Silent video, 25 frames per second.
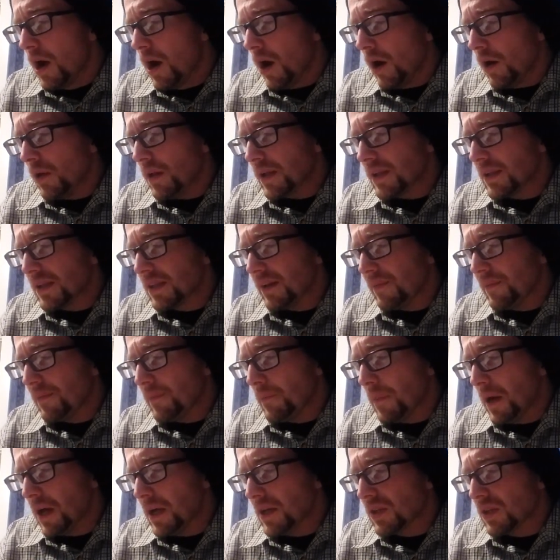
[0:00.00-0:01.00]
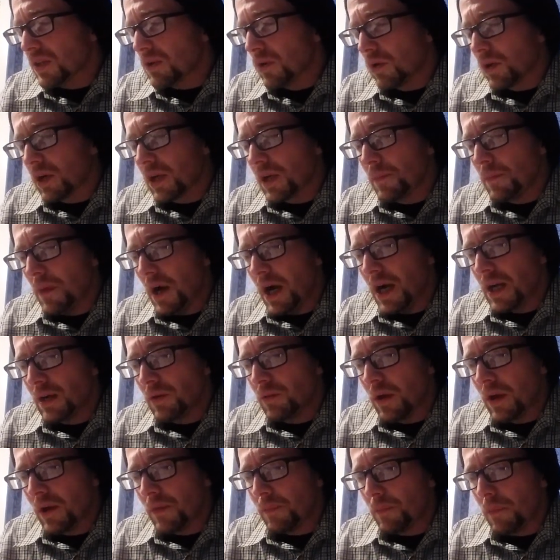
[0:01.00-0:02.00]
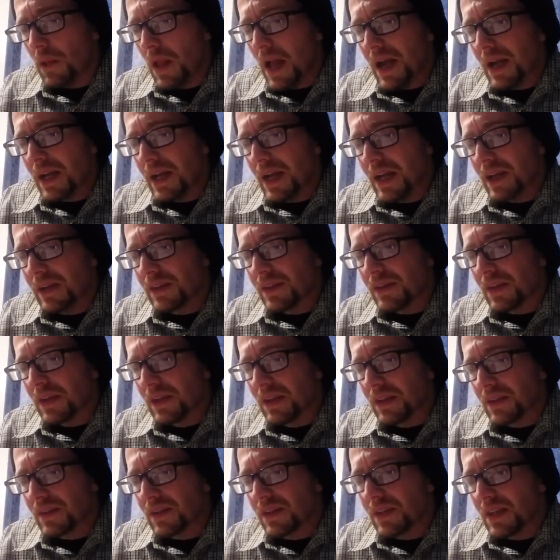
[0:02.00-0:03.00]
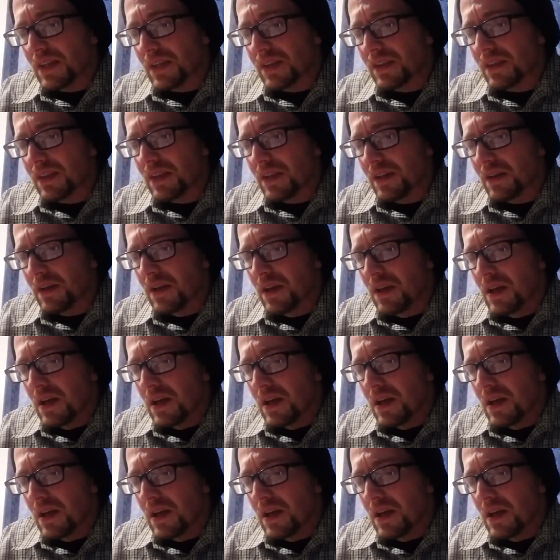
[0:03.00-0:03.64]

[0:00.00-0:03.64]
All that stuff from high school combined with blackheads and cysts and